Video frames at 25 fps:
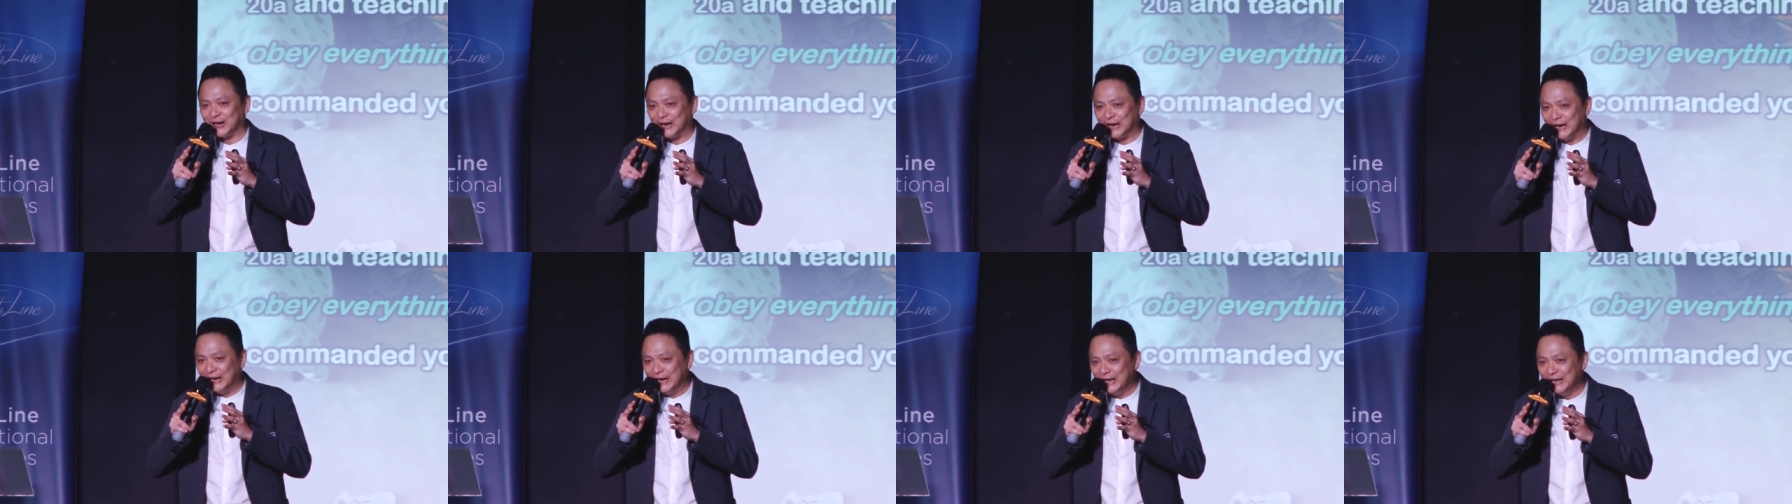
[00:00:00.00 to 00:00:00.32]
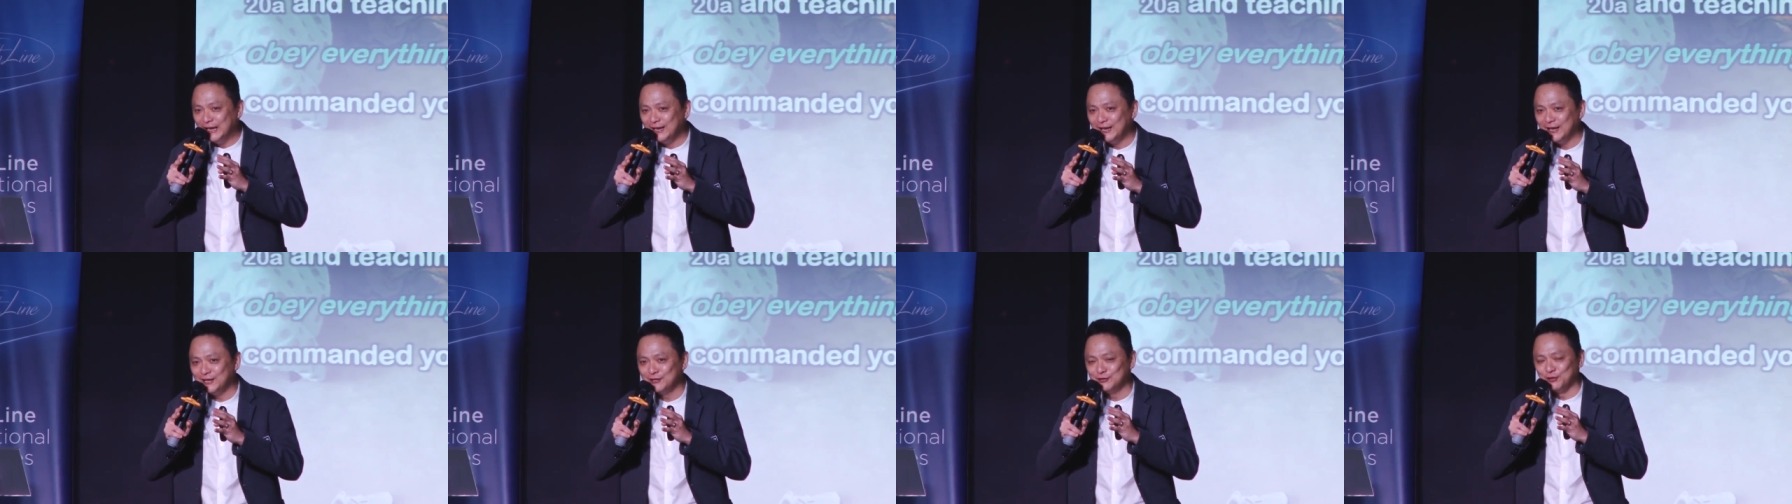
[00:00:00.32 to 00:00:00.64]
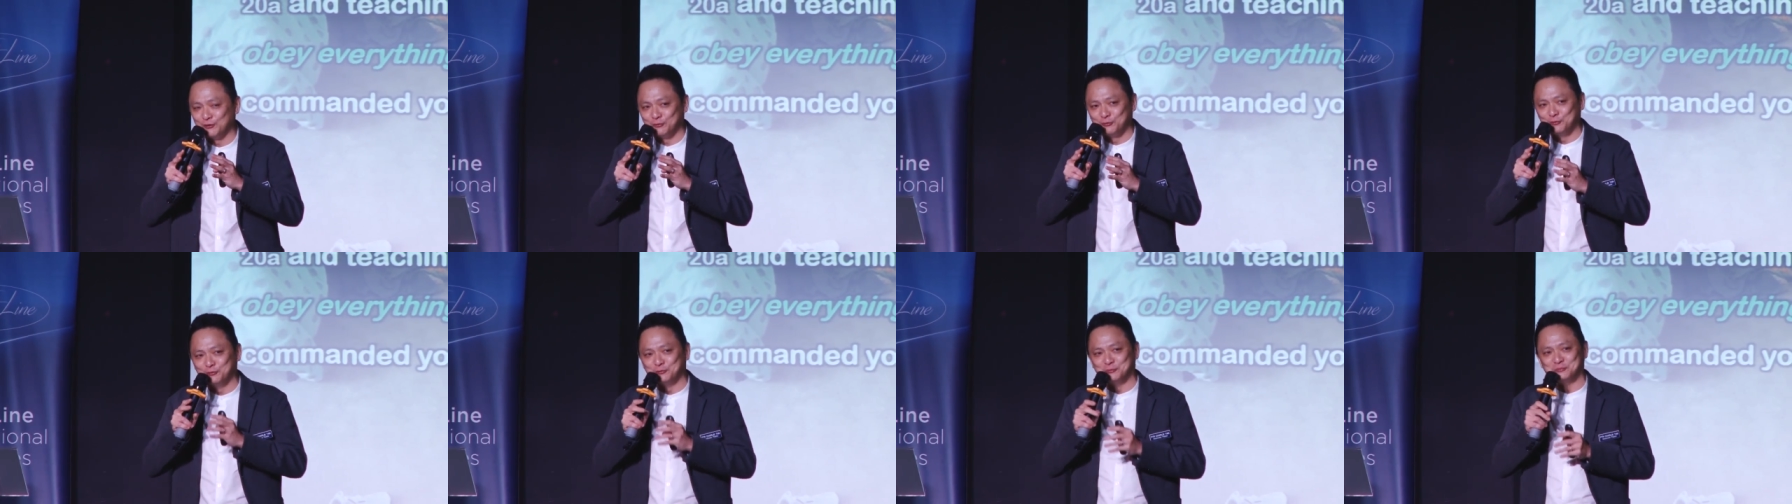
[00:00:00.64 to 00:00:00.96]
cleaning
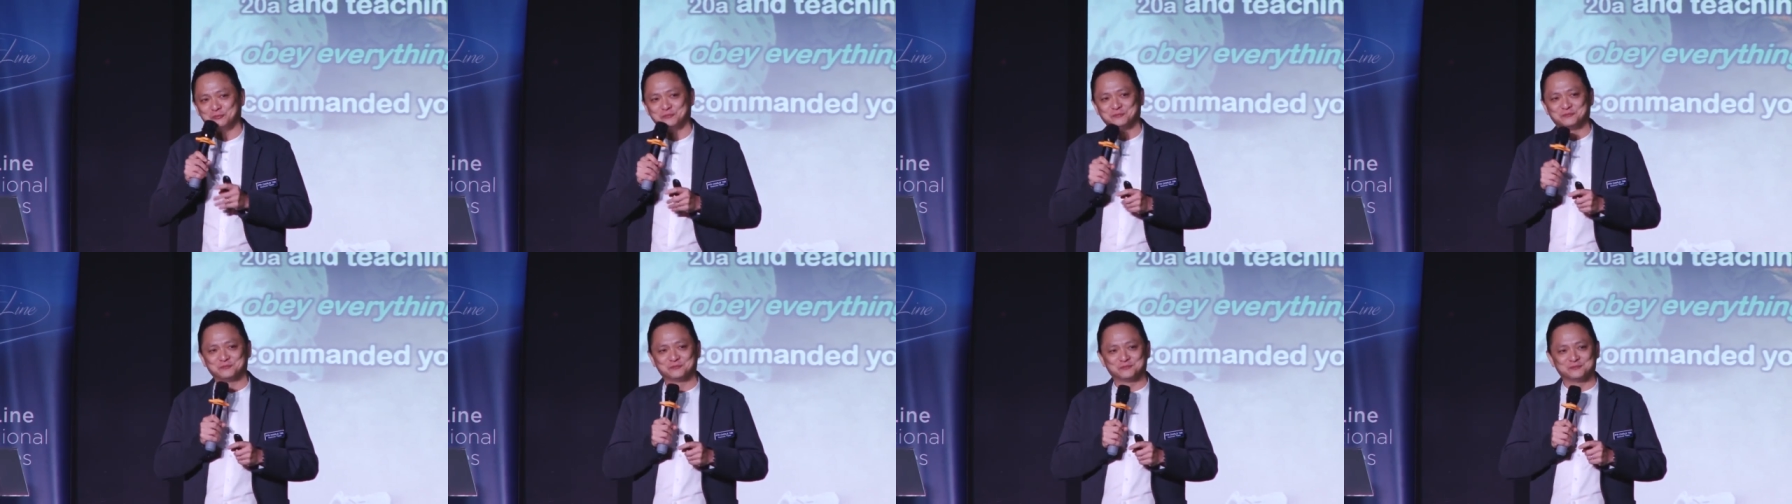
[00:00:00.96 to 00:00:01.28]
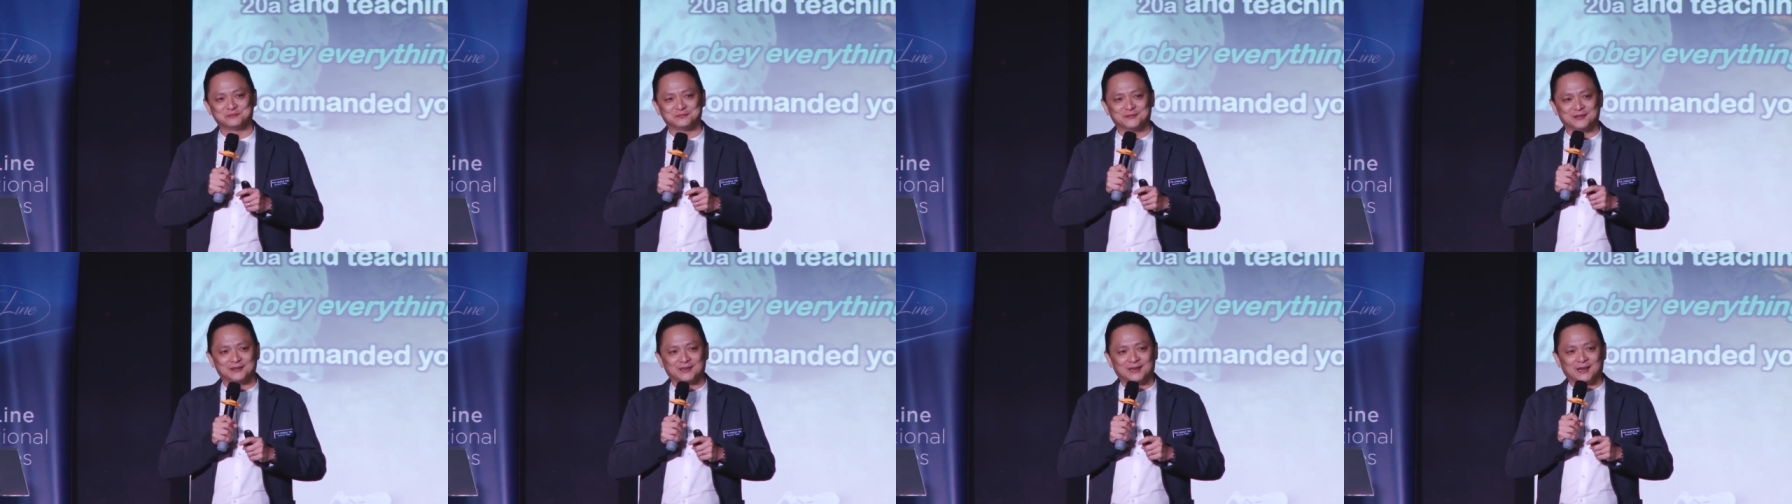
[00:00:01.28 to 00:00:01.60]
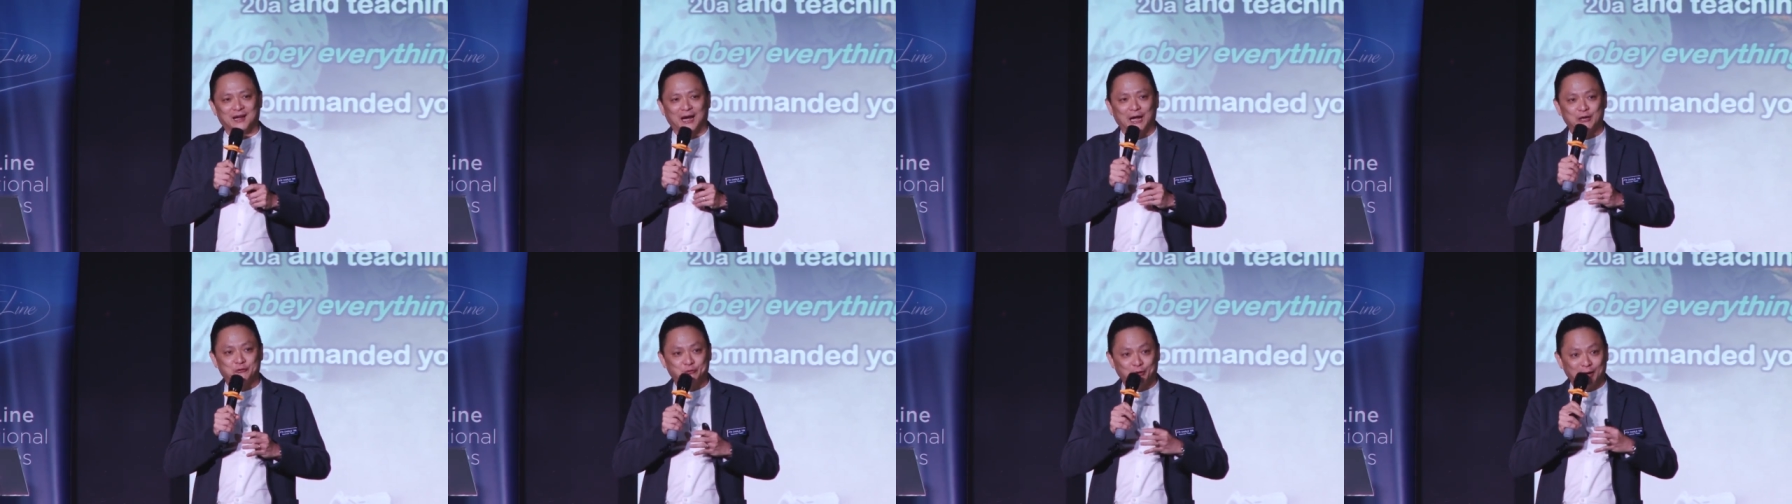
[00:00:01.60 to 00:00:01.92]
the room.
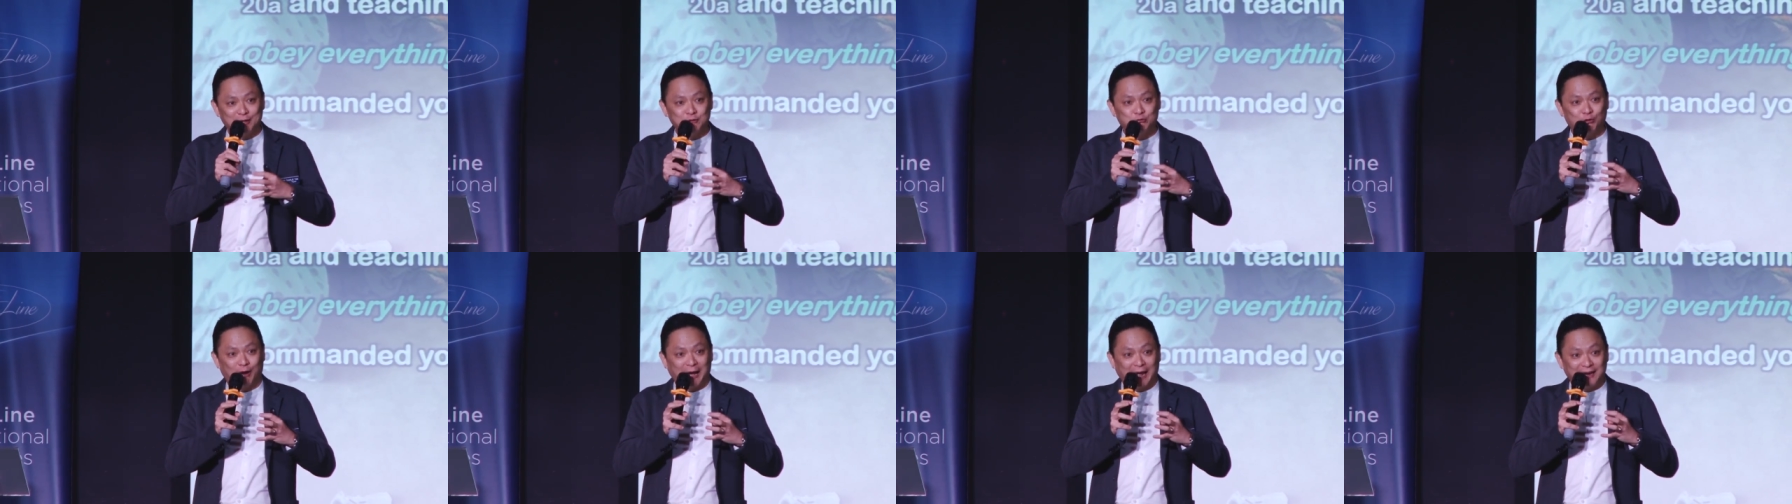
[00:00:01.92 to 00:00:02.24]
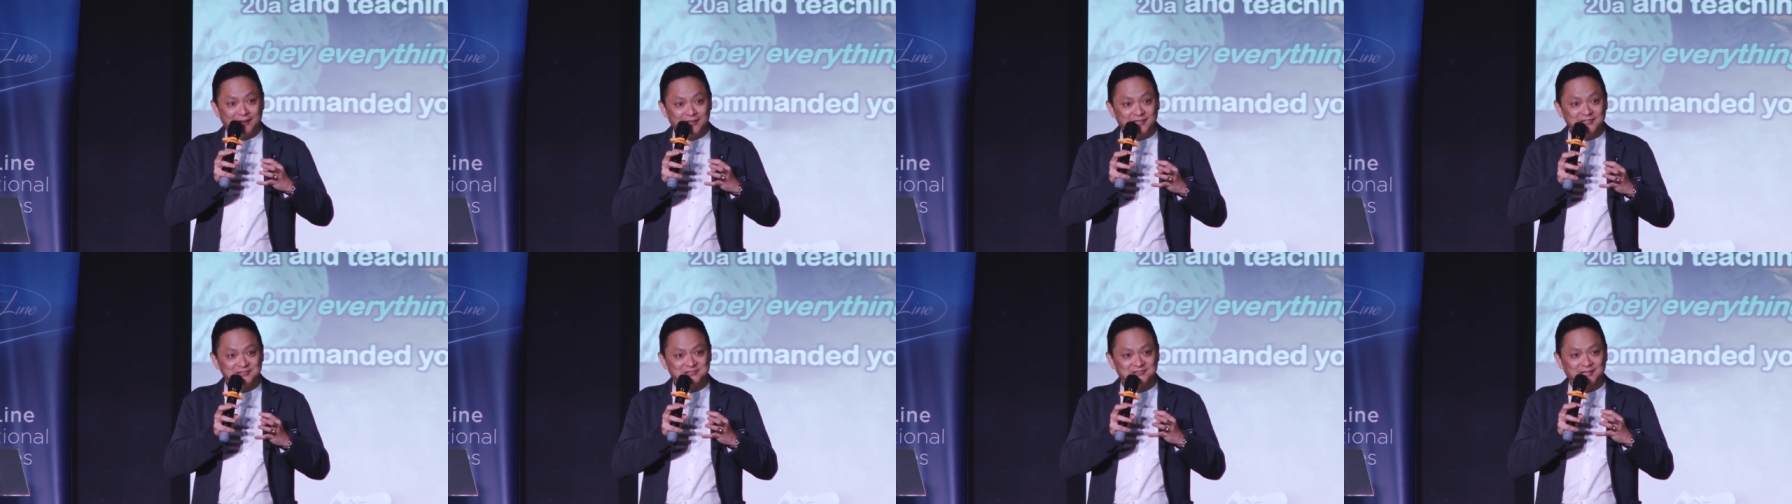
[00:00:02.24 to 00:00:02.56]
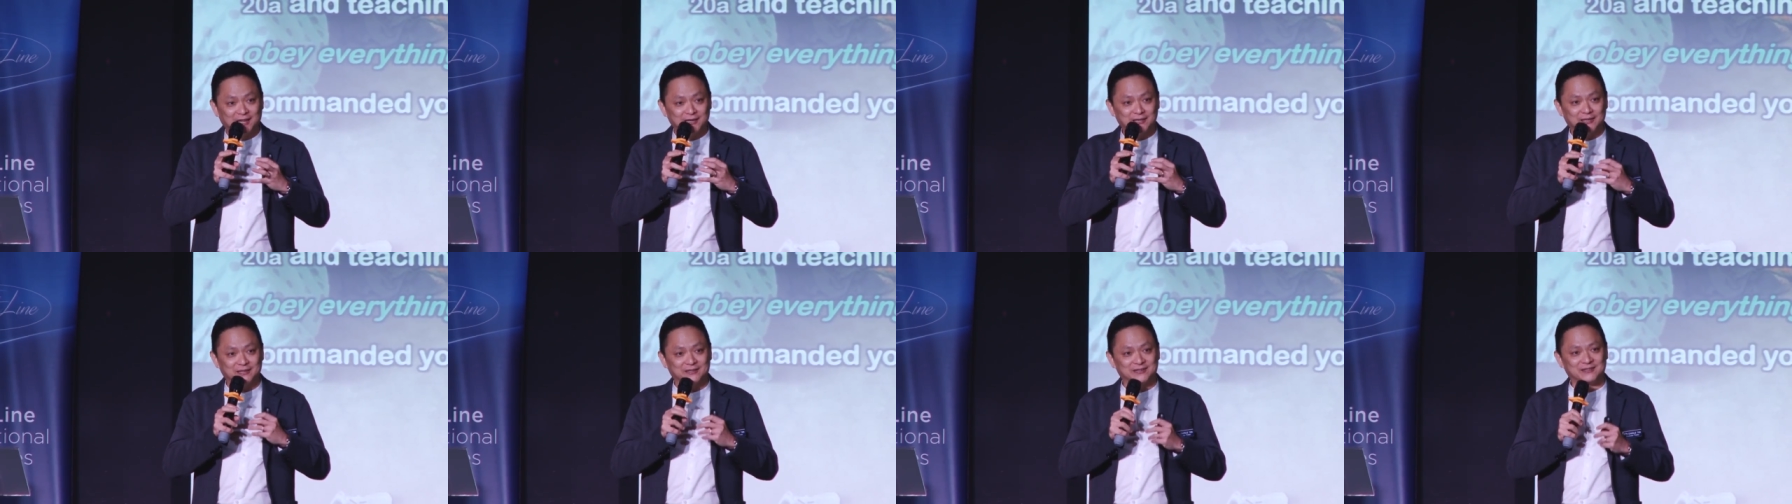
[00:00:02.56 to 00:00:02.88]
I tried to
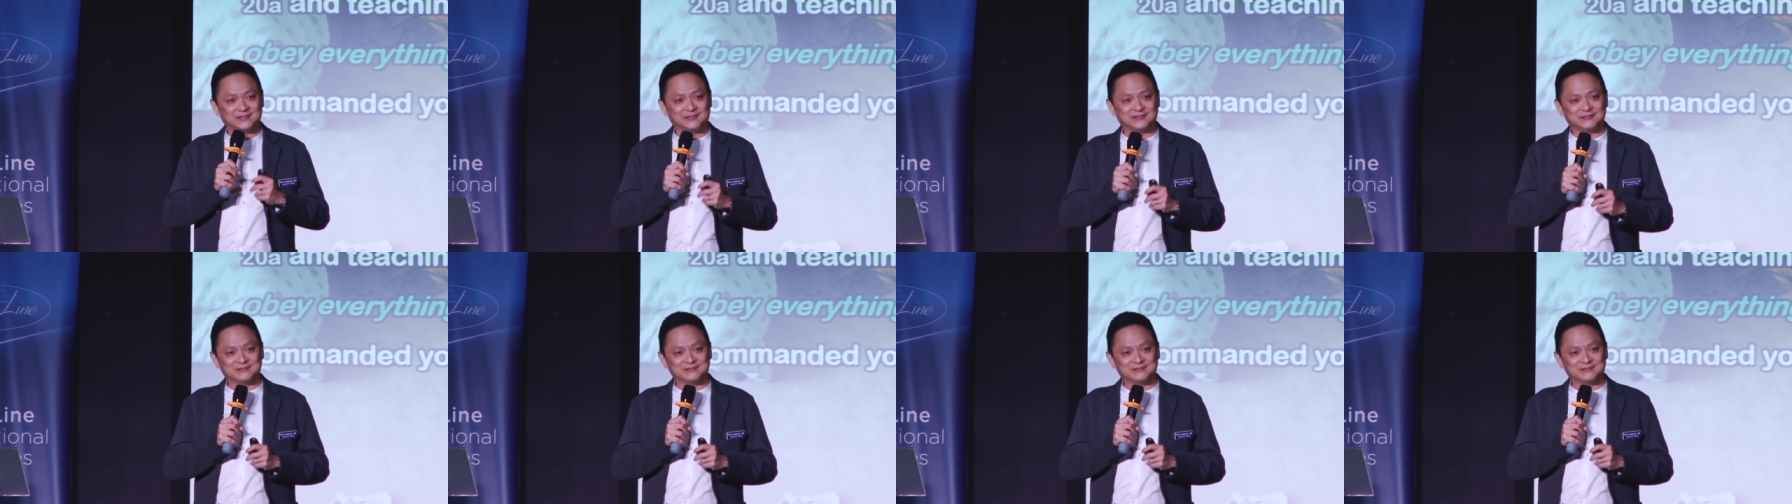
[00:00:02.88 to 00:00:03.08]
understand it.